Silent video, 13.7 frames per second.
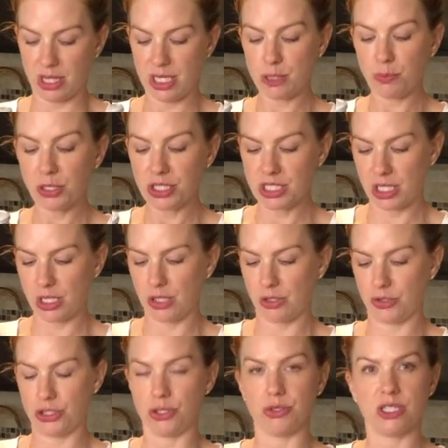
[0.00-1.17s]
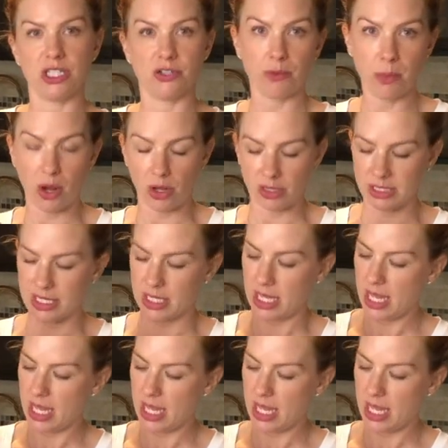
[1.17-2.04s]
This particular juice is from Aldi.